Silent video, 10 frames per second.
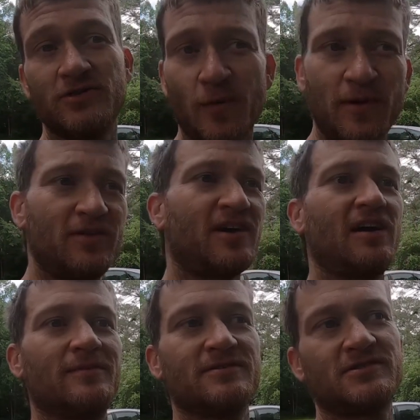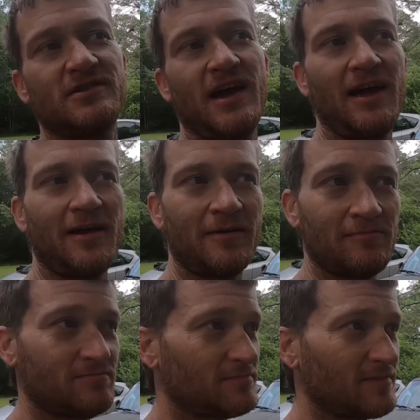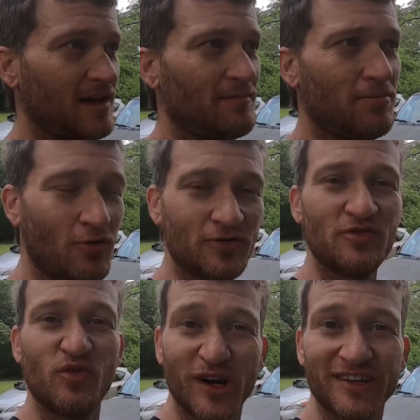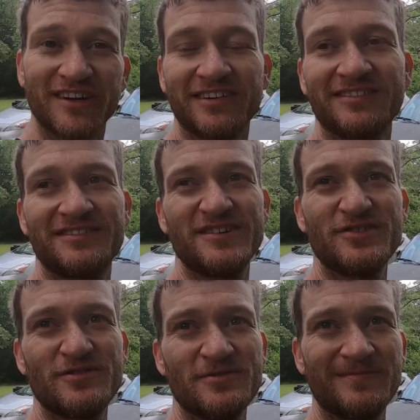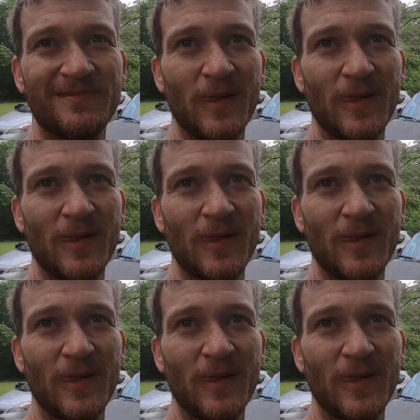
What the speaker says: Drop it in the comments. I am more than willing to.